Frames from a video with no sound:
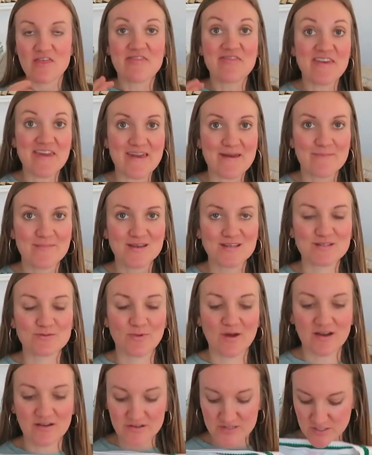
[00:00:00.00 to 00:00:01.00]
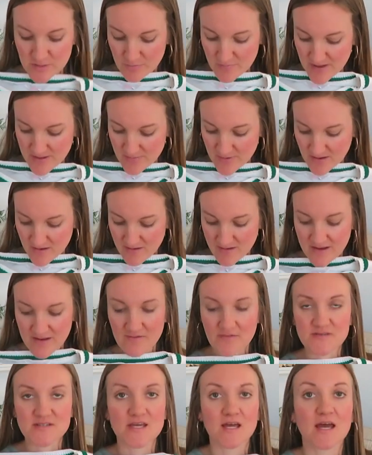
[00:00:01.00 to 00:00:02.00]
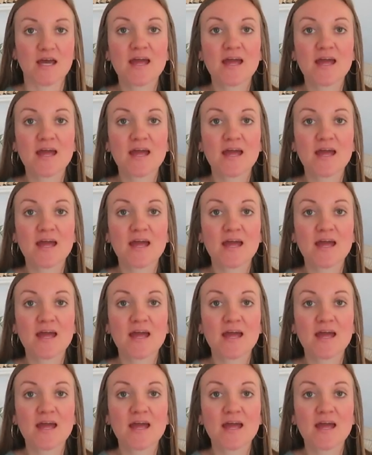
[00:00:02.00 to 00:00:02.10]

theme as well. So maybe I'll have to